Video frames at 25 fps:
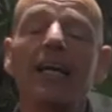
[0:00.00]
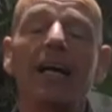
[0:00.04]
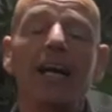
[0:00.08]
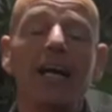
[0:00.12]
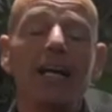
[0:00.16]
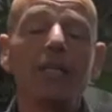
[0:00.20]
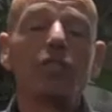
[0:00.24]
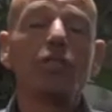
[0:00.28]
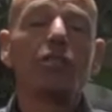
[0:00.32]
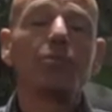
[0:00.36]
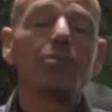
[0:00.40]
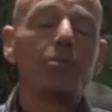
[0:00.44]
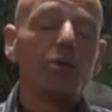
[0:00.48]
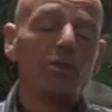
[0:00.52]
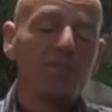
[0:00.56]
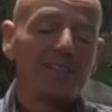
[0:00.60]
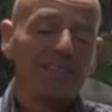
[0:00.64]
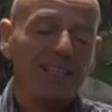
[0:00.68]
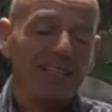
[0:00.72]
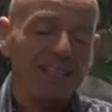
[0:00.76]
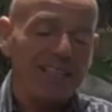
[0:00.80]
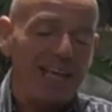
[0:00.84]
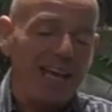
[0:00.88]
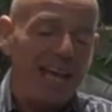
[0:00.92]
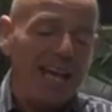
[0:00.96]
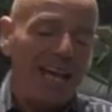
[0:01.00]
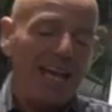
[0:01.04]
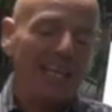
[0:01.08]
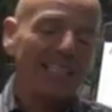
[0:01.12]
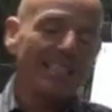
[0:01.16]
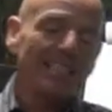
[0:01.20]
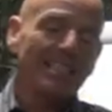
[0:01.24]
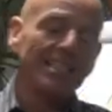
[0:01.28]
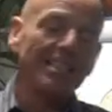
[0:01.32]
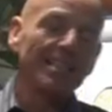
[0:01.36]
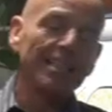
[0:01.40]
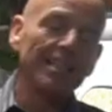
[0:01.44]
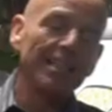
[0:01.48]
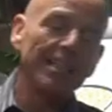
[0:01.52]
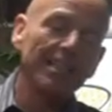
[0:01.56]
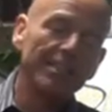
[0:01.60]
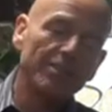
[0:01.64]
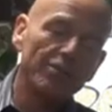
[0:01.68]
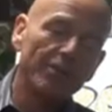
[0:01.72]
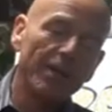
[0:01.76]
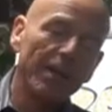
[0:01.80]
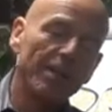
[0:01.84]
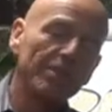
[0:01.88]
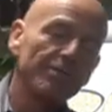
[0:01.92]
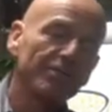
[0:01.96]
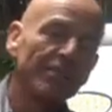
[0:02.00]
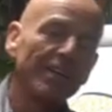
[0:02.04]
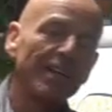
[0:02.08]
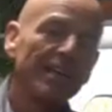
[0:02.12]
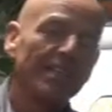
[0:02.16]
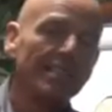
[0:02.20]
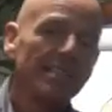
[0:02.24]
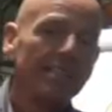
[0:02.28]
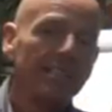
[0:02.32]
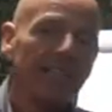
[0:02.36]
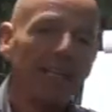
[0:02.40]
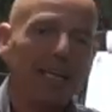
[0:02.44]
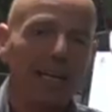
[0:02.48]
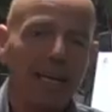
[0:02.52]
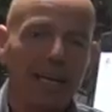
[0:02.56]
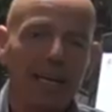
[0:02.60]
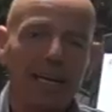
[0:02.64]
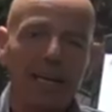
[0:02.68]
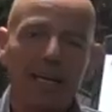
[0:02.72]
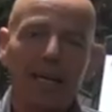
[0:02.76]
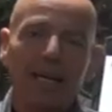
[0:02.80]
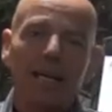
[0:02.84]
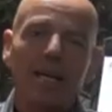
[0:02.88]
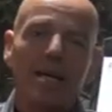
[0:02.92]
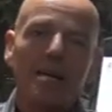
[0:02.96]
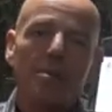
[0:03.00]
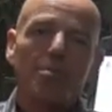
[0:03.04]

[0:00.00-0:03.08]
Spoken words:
I just put that extra dry fasting